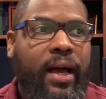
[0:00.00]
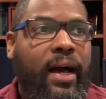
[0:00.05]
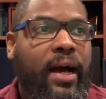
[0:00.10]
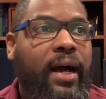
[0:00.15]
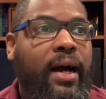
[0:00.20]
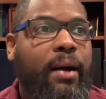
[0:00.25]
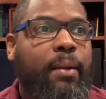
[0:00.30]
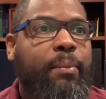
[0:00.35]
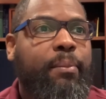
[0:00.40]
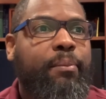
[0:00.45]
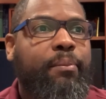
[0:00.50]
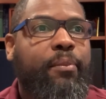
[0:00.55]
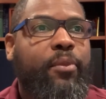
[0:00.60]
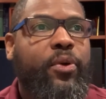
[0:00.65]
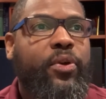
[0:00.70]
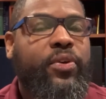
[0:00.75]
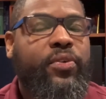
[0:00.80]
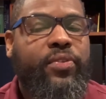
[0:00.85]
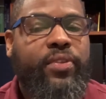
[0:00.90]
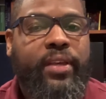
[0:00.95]
um, when
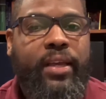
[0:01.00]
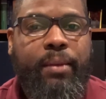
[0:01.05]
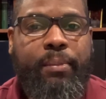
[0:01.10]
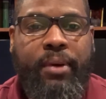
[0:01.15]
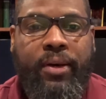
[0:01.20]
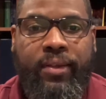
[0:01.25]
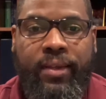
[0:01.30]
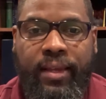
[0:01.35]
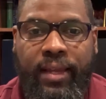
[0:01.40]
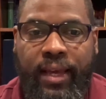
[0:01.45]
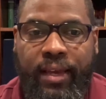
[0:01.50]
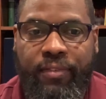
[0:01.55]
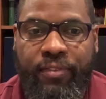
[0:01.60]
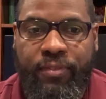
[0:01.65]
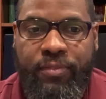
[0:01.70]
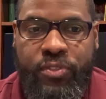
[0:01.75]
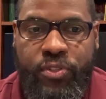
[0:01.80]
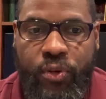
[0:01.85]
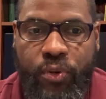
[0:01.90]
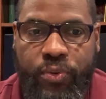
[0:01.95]
you think about the life of
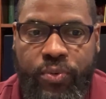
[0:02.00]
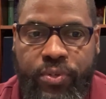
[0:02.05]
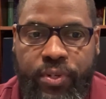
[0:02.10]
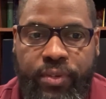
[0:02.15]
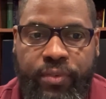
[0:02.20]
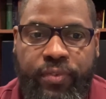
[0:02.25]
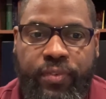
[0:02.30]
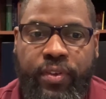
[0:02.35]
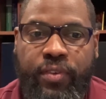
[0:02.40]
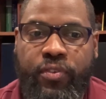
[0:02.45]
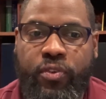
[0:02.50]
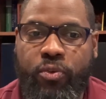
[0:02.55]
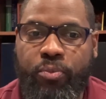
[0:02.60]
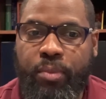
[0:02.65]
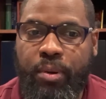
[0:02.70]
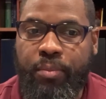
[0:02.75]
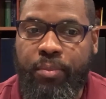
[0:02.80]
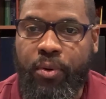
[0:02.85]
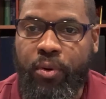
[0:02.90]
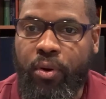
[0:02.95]
Joseph, if you
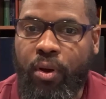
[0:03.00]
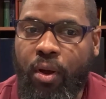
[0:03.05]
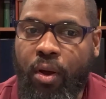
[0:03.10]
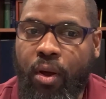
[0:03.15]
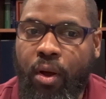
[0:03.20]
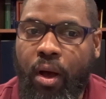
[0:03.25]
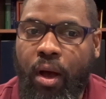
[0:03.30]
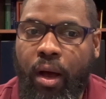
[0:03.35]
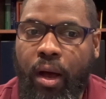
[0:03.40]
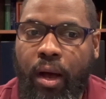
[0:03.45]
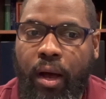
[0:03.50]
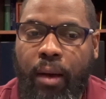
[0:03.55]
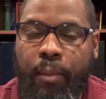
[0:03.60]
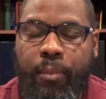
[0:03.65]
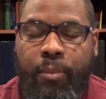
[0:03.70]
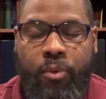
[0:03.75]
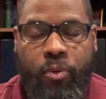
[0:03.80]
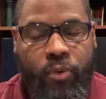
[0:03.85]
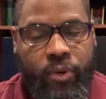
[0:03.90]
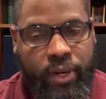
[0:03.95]
remember, um,
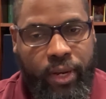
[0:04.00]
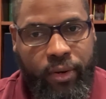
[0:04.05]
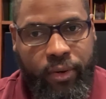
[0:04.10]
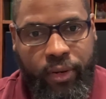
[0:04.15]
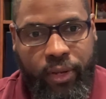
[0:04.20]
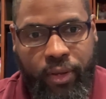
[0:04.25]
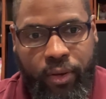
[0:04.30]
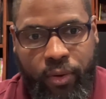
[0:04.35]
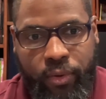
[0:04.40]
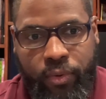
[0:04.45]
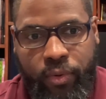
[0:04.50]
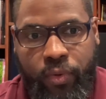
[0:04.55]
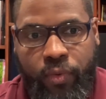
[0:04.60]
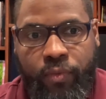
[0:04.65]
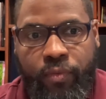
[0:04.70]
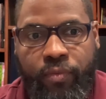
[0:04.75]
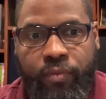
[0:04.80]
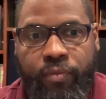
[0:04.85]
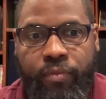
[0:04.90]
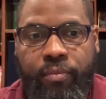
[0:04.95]
we're not going to go
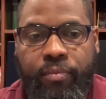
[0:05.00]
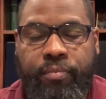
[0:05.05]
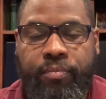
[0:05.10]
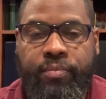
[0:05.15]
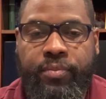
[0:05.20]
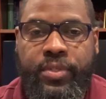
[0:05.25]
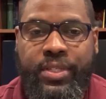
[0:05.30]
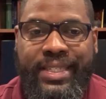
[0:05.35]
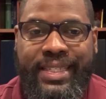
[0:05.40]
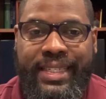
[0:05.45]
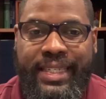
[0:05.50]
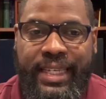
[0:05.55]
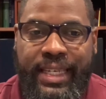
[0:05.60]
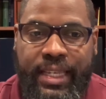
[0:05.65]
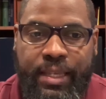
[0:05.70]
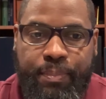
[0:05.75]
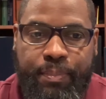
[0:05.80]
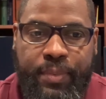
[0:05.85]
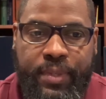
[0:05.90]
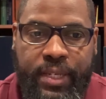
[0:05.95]

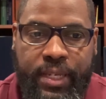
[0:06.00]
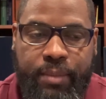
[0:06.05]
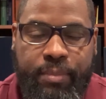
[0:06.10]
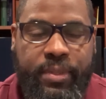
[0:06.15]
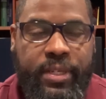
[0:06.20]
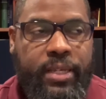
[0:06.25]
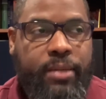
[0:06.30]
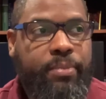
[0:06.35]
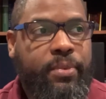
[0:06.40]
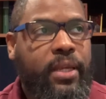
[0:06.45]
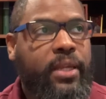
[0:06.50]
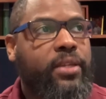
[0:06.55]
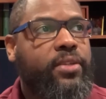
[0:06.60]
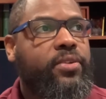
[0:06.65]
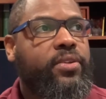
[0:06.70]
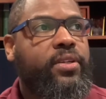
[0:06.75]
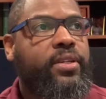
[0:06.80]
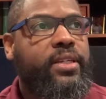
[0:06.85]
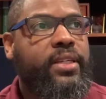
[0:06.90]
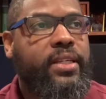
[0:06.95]
deep, deep, deep into
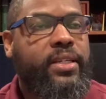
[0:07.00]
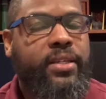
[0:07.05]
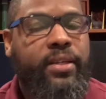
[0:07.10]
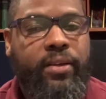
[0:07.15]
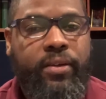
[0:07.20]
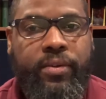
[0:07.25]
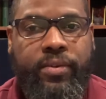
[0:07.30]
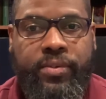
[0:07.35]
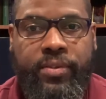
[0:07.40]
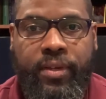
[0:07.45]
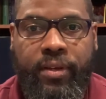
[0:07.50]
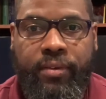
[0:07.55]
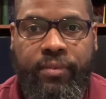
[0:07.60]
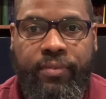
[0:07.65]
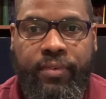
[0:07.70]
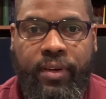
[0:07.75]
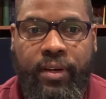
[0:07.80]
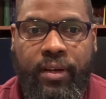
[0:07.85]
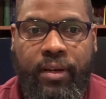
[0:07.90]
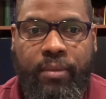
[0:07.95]
the details of
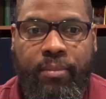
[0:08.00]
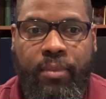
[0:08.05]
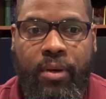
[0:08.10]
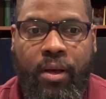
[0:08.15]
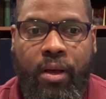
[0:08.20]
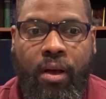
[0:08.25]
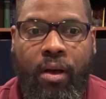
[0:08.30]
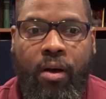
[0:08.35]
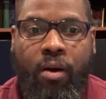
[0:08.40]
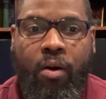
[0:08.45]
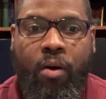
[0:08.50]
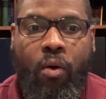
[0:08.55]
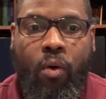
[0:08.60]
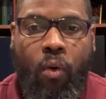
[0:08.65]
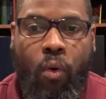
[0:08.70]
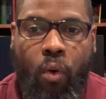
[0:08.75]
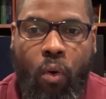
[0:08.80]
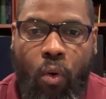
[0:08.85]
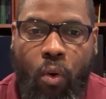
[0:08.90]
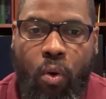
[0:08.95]
um,
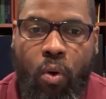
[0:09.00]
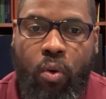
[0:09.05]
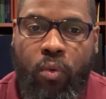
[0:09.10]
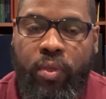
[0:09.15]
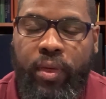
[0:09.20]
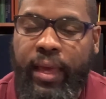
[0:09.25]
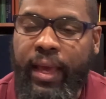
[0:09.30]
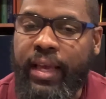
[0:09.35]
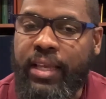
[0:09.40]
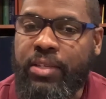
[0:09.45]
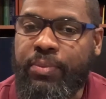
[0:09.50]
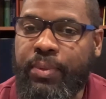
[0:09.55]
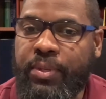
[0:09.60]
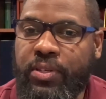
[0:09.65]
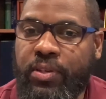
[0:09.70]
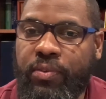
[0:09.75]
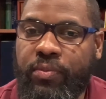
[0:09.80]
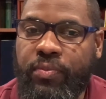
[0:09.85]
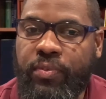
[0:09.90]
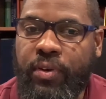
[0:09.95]
all the aspects
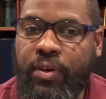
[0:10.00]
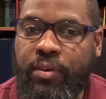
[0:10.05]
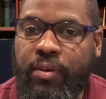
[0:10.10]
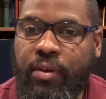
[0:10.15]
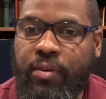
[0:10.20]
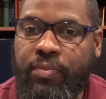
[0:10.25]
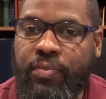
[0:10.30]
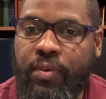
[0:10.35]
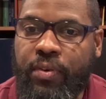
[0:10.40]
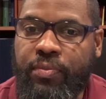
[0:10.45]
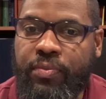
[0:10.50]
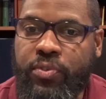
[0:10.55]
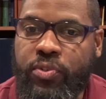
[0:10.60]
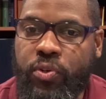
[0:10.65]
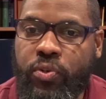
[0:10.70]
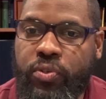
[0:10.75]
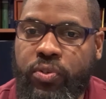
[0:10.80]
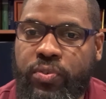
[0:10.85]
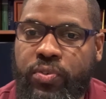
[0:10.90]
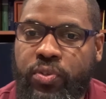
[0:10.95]
of, of, of,
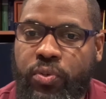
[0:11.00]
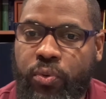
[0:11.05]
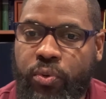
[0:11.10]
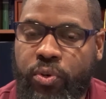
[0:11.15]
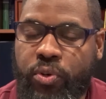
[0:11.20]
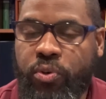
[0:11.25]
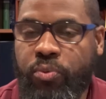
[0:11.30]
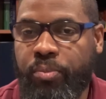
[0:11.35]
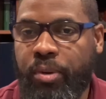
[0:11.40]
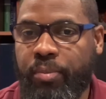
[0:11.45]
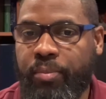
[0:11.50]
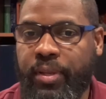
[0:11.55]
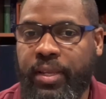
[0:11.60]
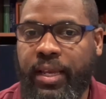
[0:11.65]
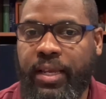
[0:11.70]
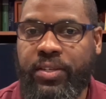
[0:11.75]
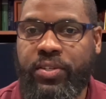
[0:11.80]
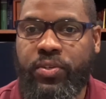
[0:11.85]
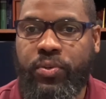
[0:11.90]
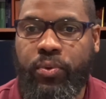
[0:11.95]
Joseph's story. You remember
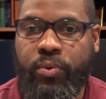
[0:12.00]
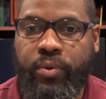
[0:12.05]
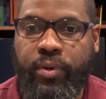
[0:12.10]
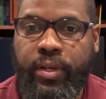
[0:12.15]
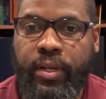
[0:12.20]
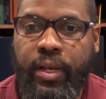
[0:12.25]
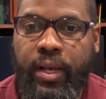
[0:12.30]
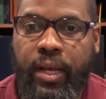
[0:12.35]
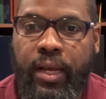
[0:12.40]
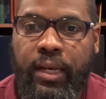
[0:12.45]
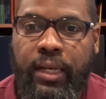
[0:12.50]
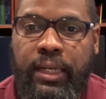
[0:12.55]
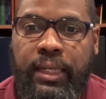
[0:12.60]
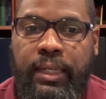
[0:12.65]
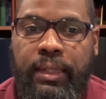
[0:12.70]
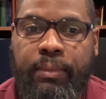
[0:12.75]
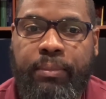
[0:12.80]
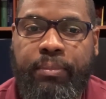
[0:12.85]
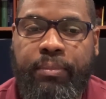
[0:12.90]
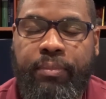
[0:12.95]
that story.
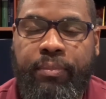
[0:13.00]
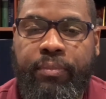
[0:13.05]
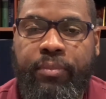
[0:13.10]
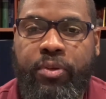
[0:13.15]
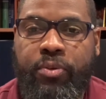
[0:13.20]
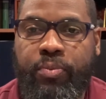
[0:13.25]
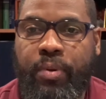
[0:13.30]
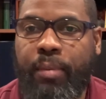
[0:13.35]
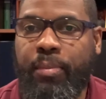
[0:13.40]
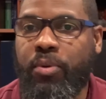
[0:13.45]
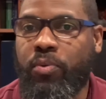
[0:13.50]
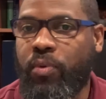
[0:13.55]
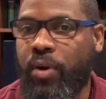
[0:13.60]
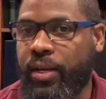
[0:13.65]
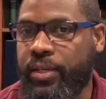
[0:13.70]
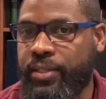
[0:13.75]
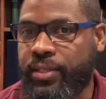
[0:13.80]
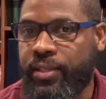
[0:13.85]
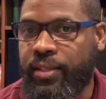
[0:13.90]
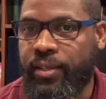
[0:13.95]
Um, you probably
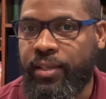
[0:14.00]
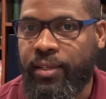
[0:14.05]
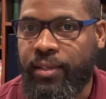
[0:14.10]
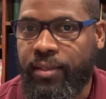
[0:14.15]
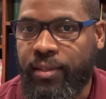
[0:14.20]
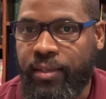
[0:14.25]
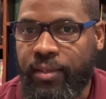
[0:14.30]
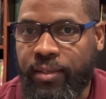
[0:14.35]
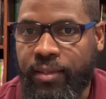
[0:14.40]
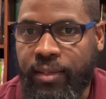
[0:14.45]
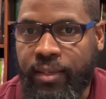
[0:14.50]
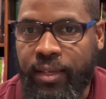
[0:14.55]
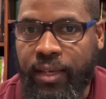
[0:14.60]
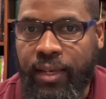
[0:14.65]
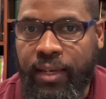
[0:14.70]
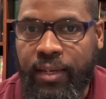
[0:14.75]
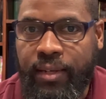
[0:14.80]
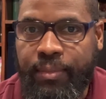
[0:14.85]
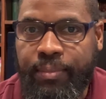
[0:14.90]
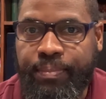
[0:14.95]
watched the the the,
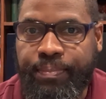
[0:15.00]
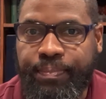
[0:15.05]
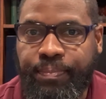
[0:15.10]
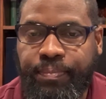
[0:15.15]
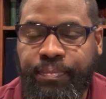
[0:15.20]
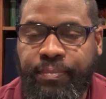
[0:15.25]
um,